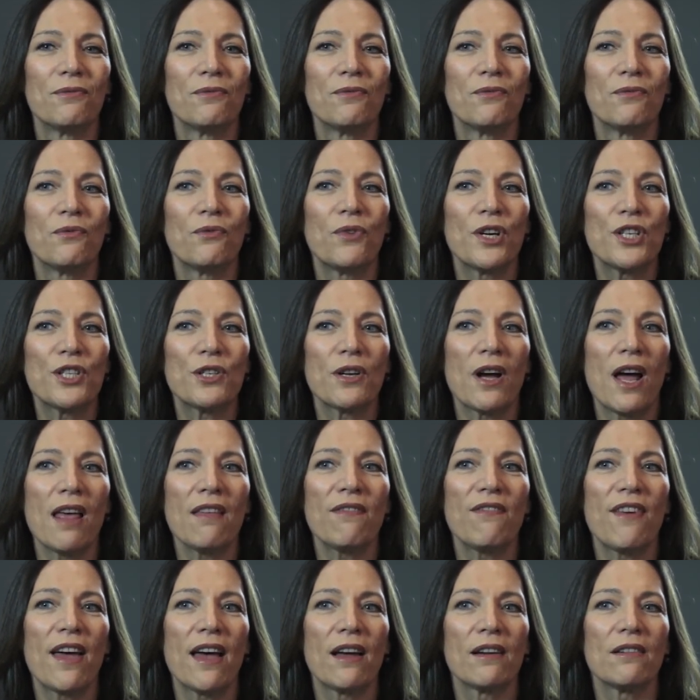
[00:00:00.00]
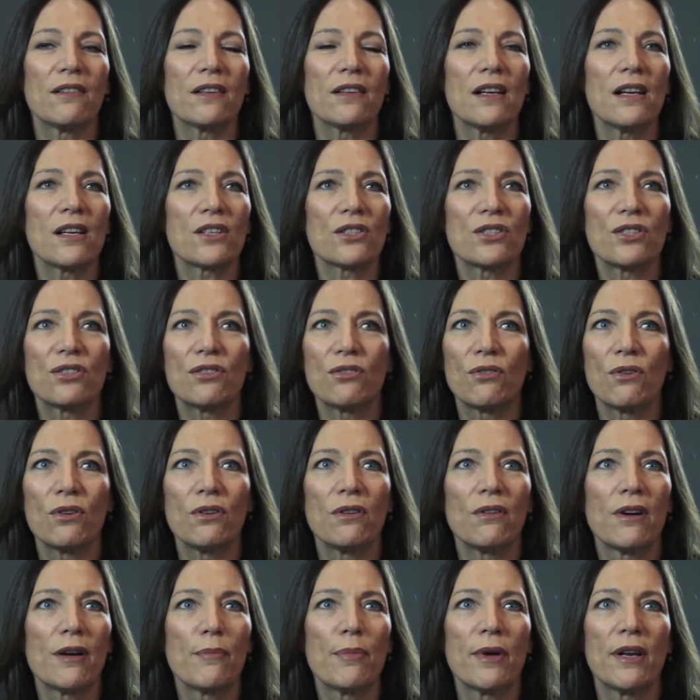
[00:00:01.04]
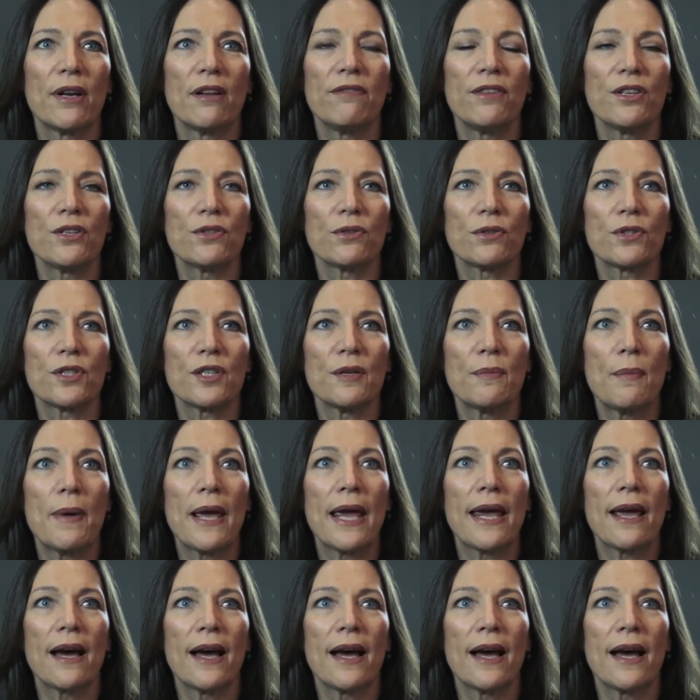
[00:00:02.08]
which I found extraordinarily beneficial to me.